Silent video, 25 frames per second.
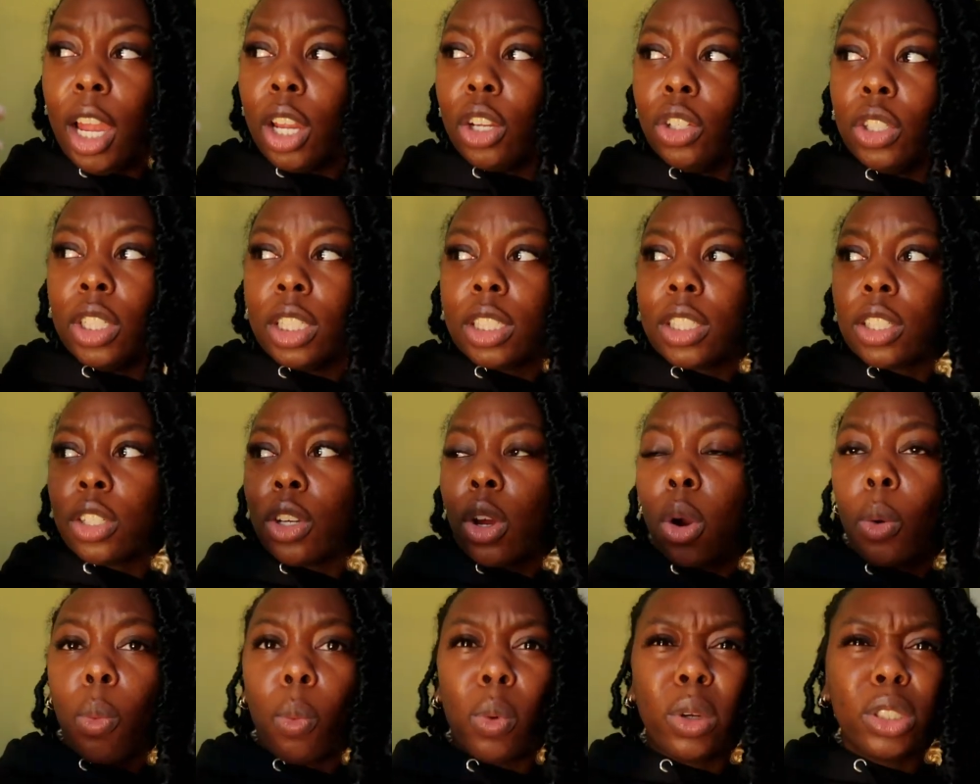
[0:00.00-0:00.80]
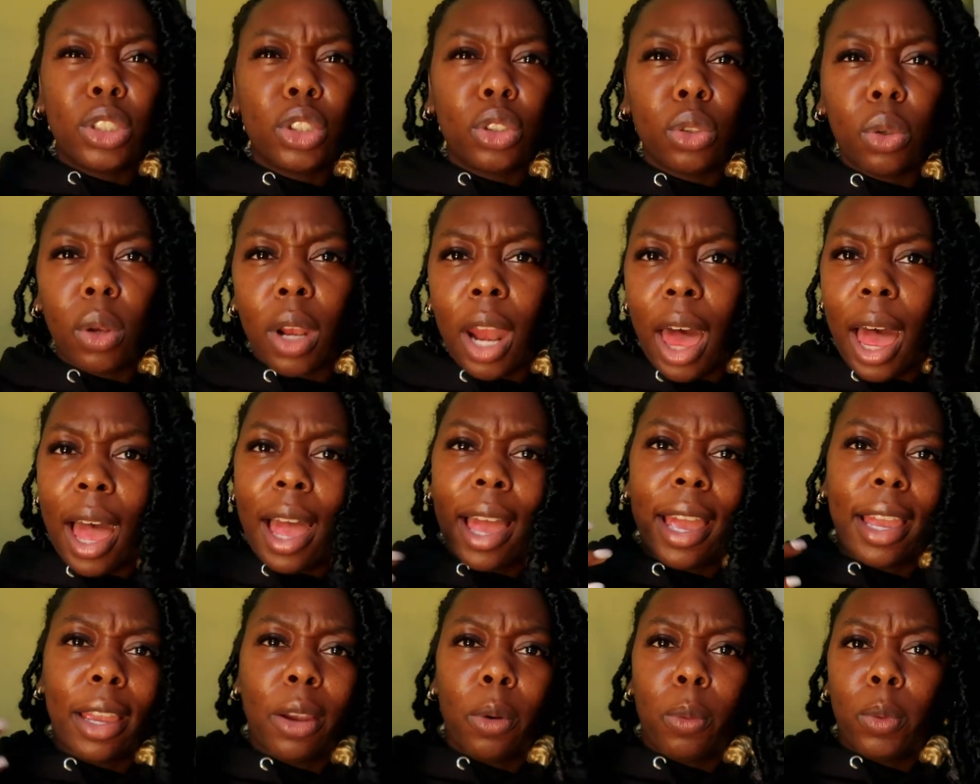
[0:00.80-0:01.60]
you need to know what you
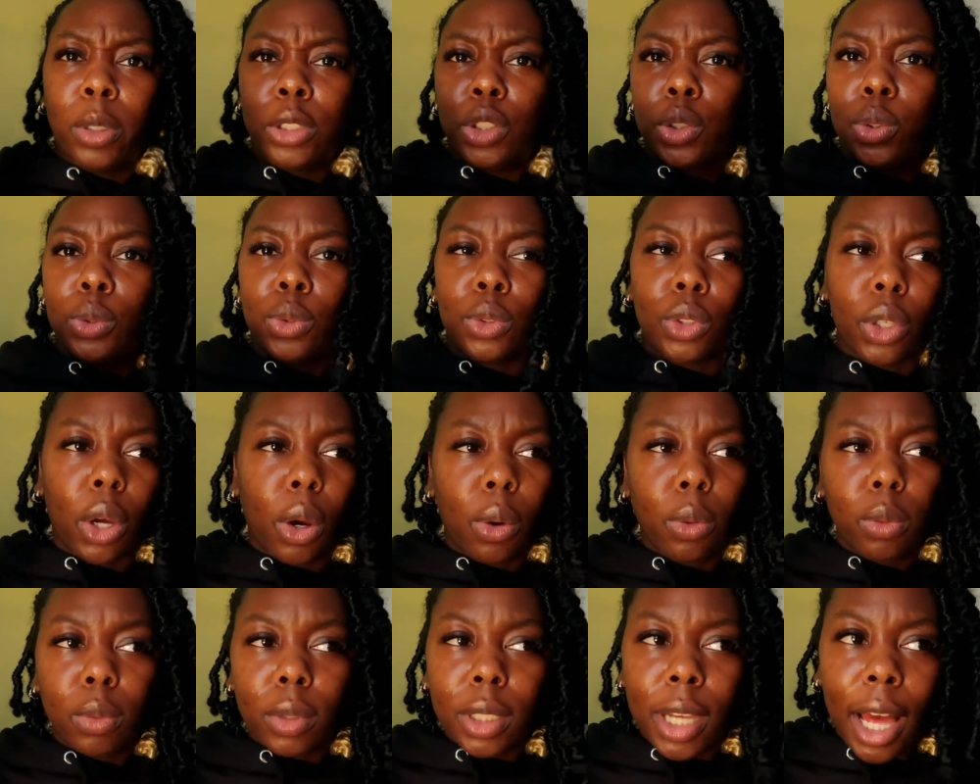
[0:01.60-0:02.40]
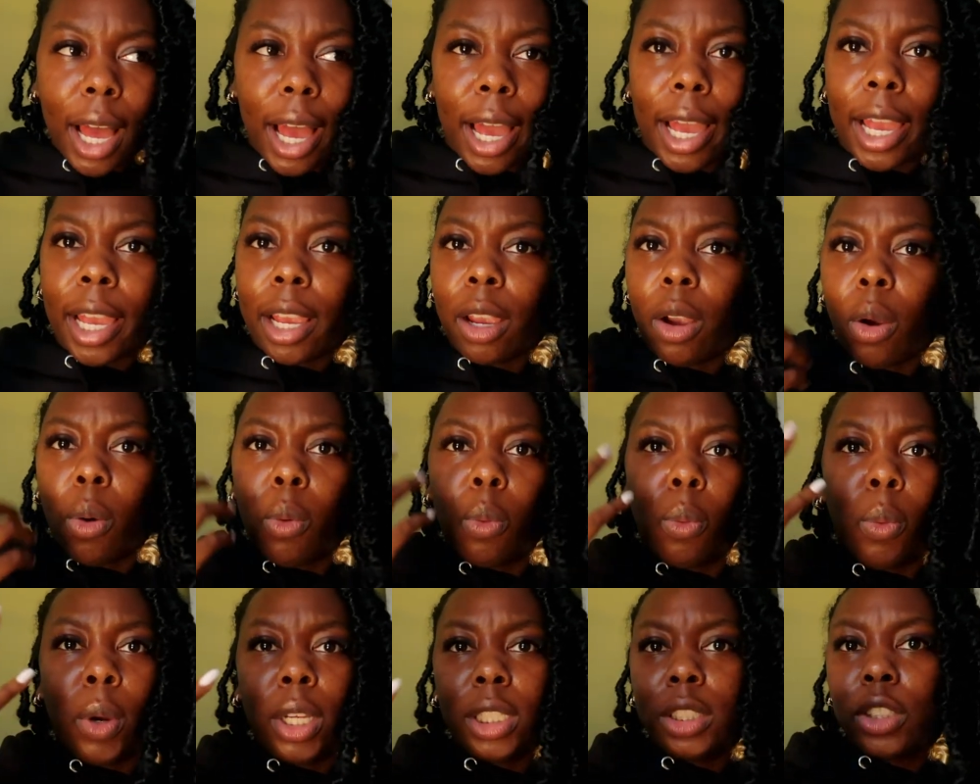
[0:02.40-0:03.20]
like, what you don't like,
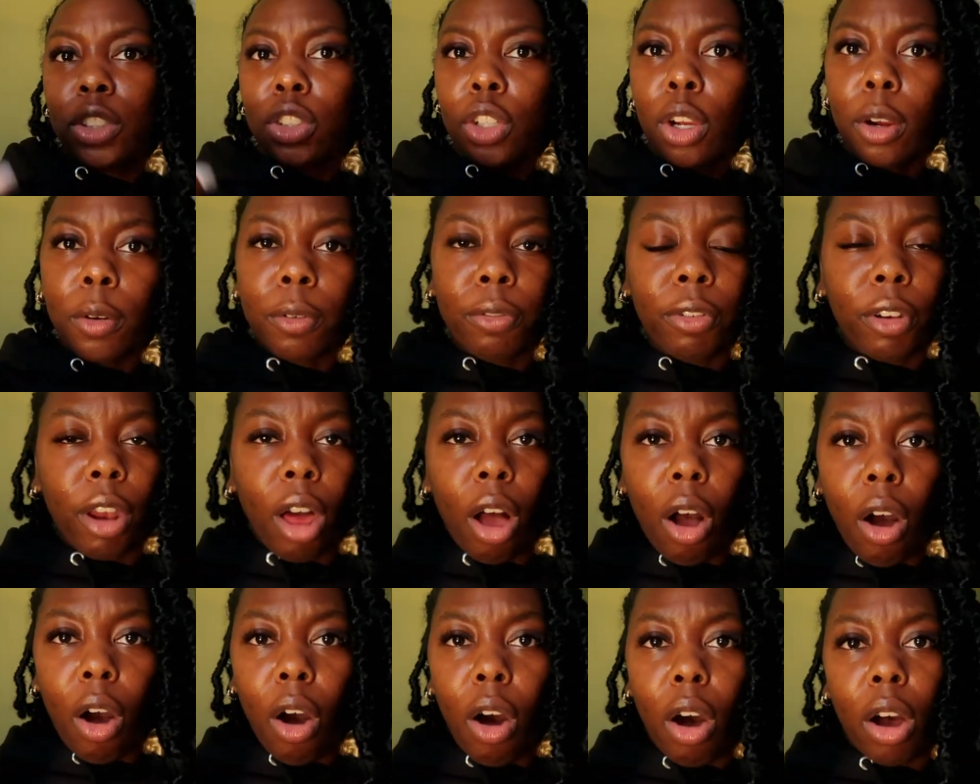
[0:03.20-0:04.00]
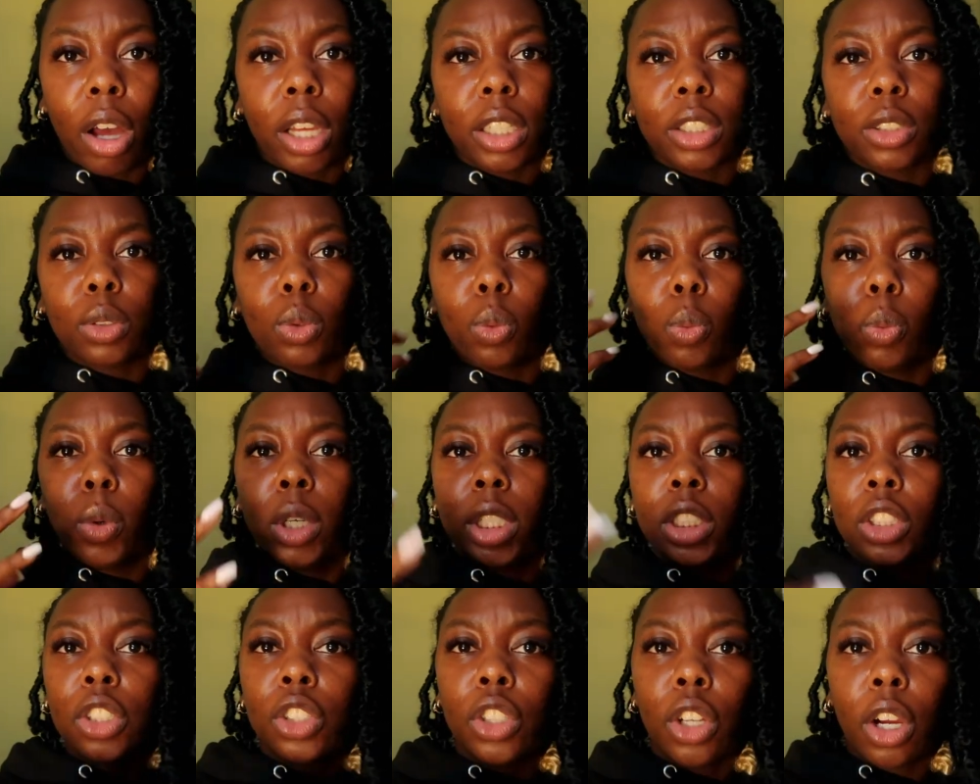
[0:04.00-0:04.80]
what's your flaws,
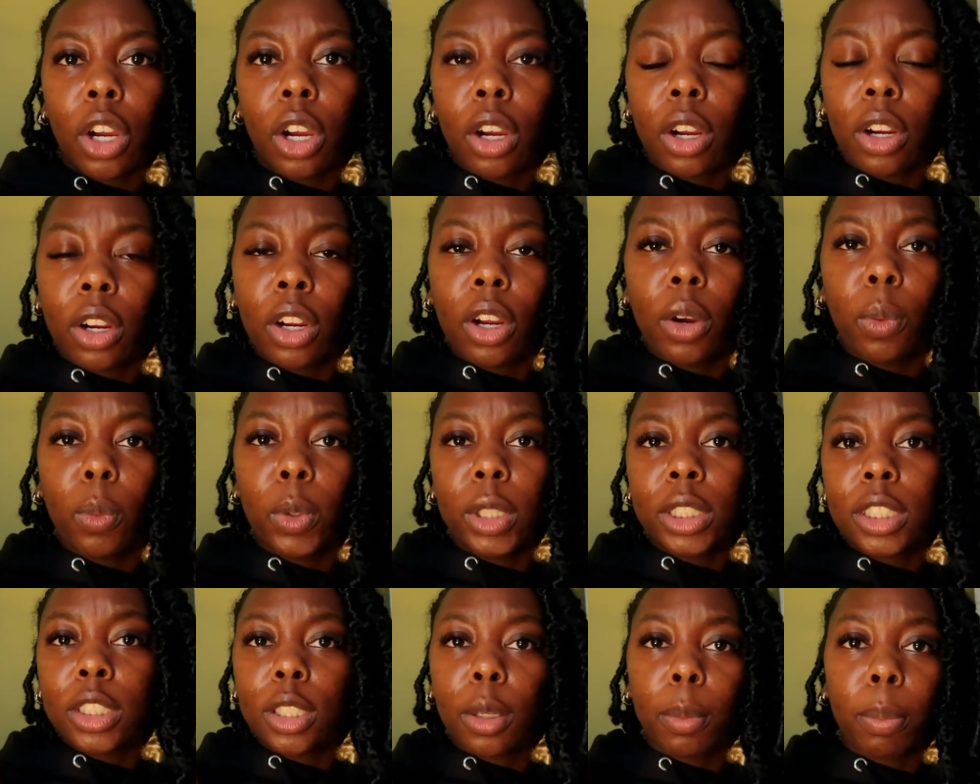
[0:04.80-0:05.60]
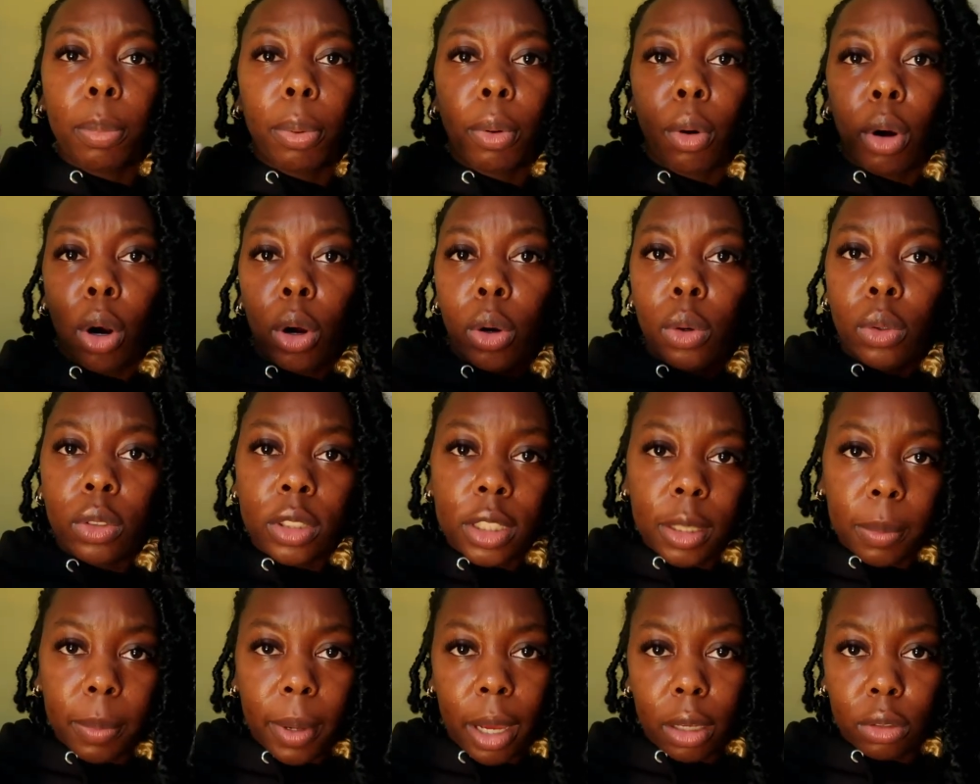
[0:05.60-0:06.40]
what's the
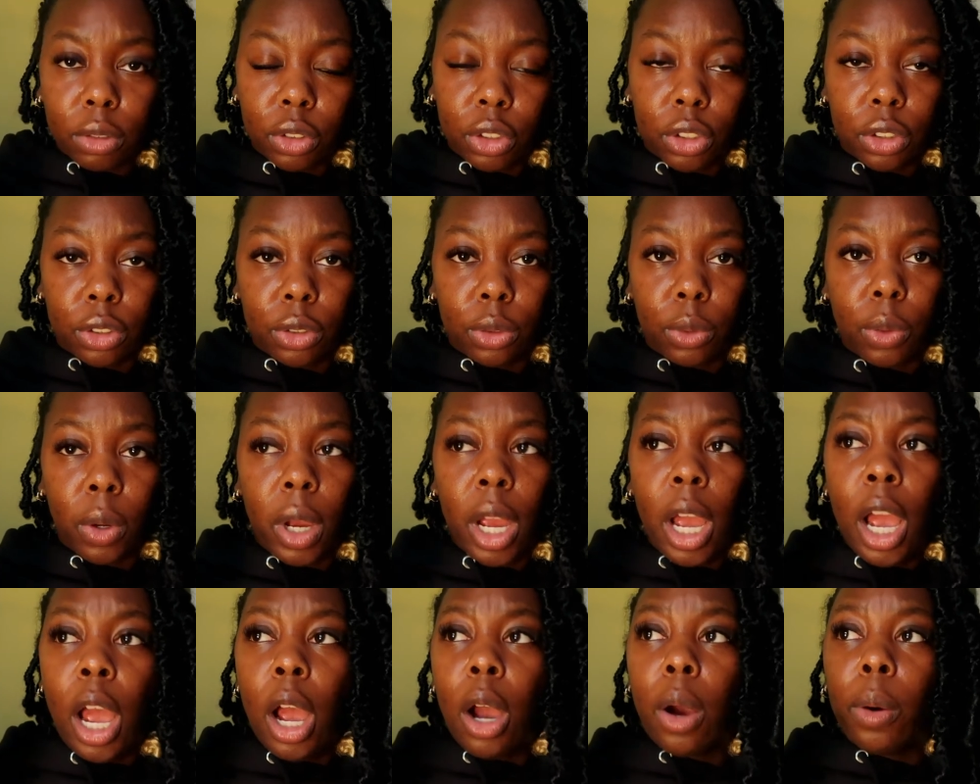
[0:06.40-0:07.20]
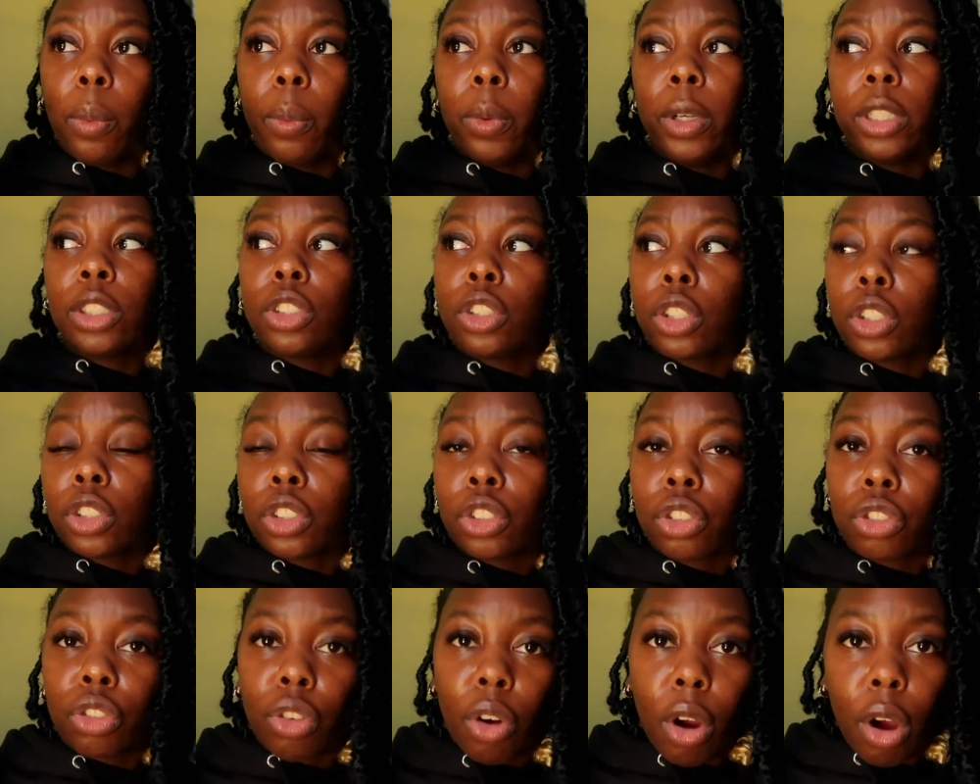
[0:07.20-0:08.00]
pros about you, what's your
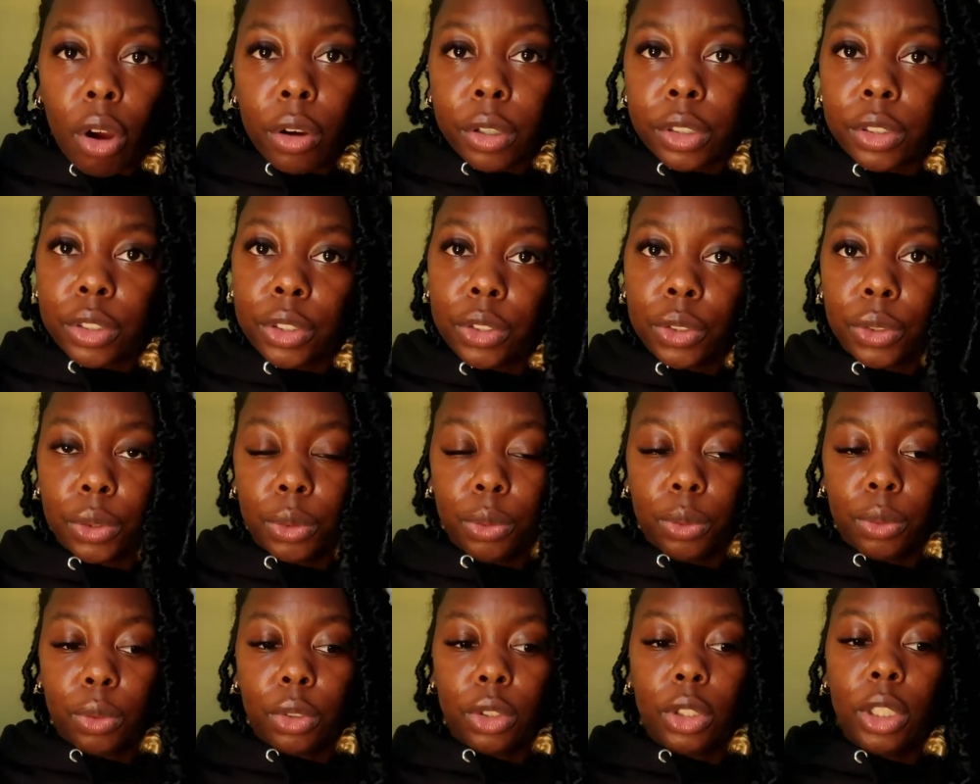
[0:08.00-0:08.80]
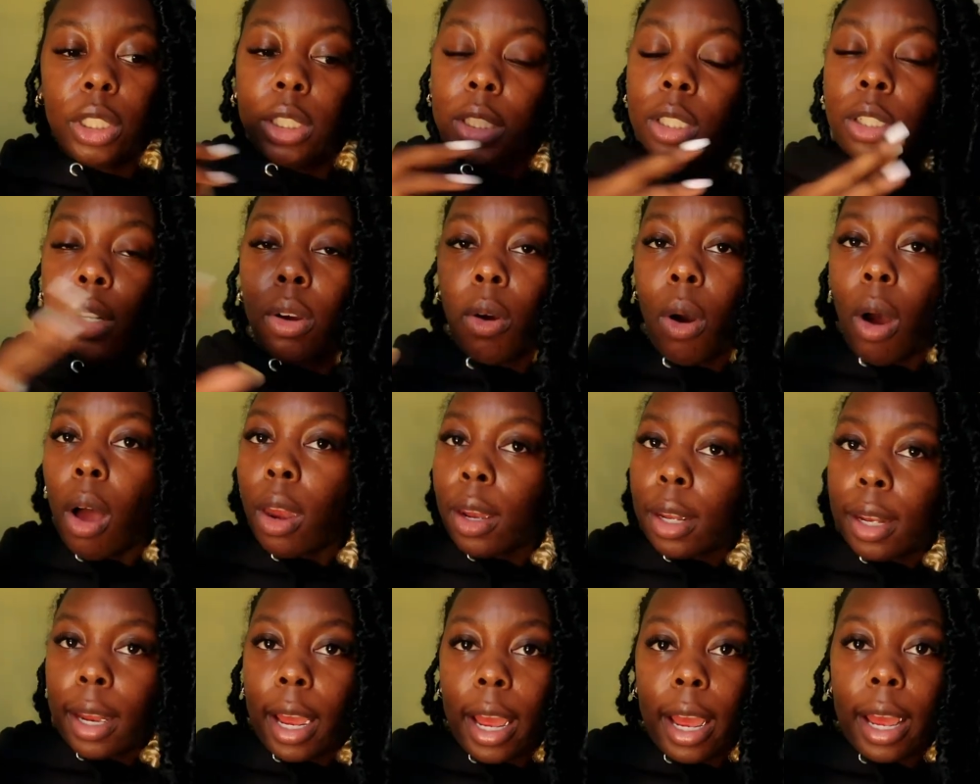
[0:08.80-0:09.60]
strong suits. You need to know
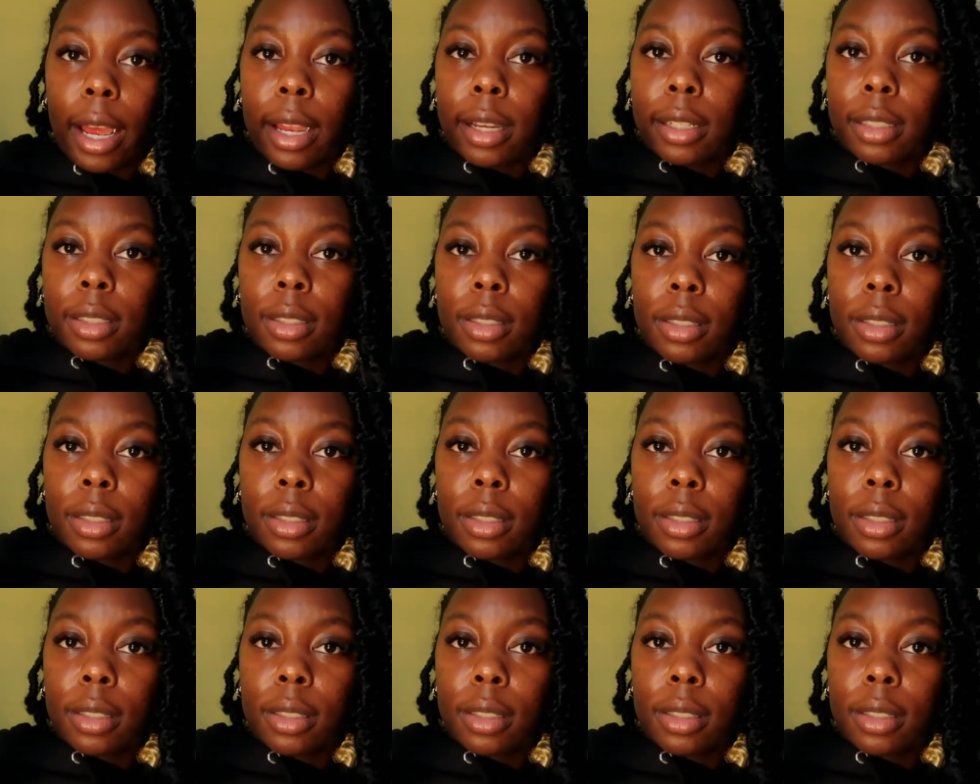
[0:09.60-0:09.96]
all of that.